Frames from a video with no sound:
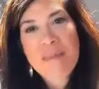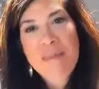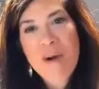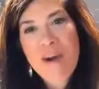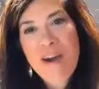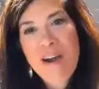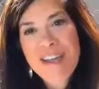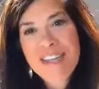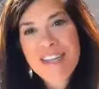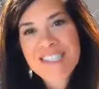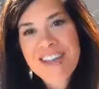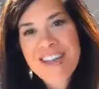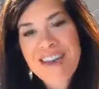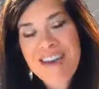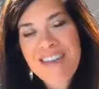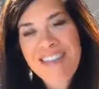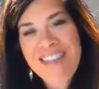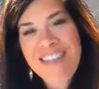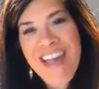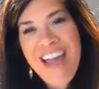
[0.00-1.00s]
bond
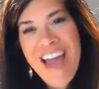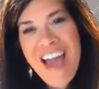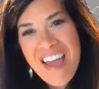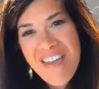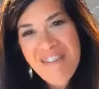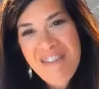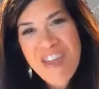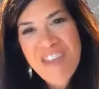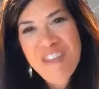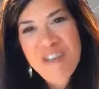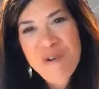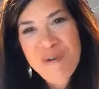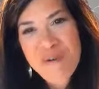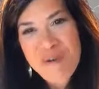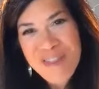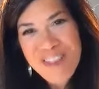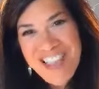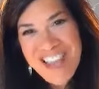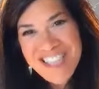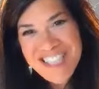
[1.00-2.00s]
alive in your
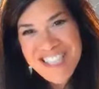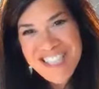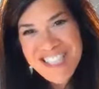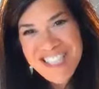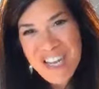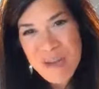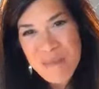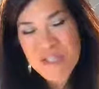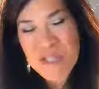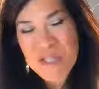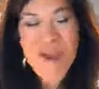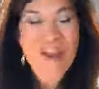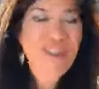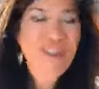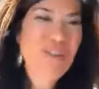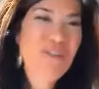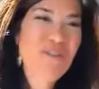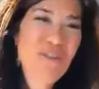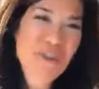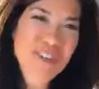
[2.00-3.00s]
relationship. So I
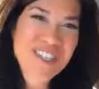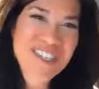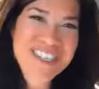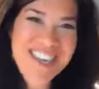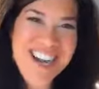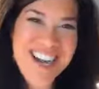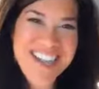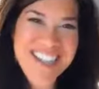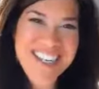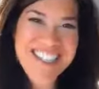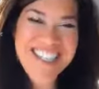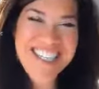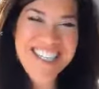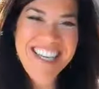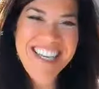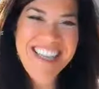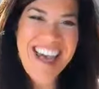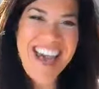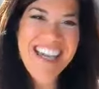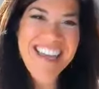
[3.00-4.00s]
look forward to talking to you
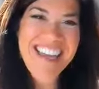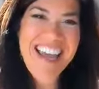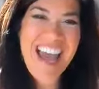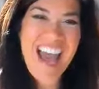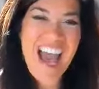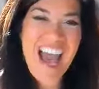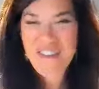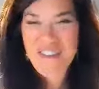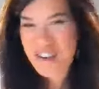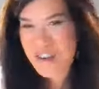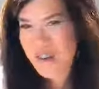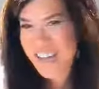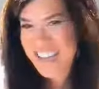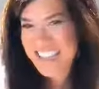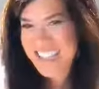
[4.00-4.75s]
then. Have a great